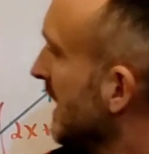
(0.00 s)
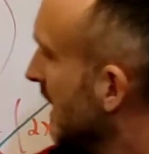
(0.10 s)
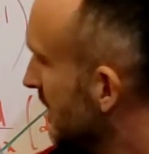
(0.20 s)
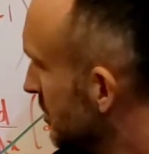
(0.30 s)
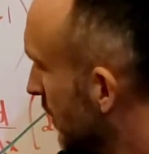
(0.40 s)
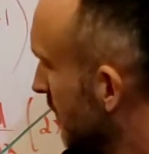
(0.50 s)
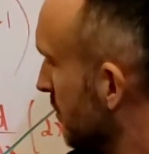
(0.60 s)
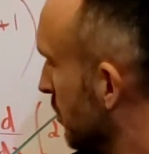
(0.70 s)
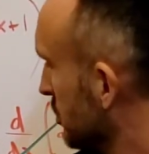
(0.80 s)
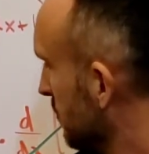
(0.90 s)
and I still have
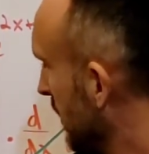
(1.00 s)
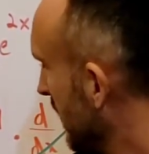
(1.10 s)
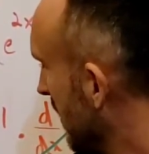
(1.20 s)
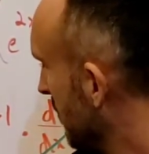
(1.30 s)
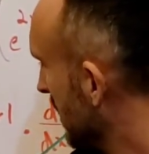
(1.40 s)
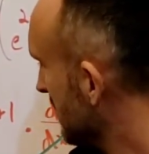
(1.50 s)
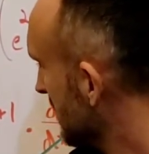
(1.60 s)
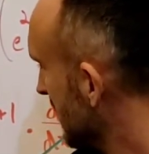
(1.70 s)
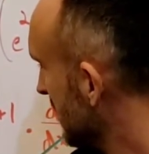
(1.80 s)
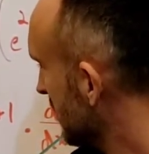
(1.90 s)
to multiply that by
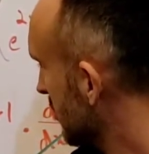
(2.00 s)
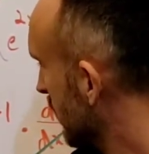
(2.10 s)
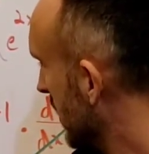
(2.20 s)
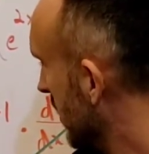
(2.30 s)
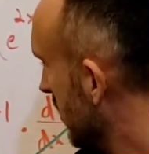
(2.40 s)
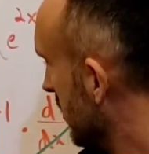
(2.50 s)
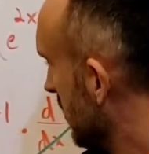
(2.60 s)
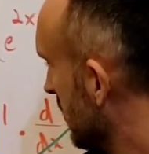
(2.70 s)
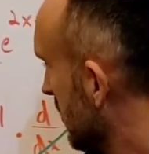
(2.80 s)
secant squared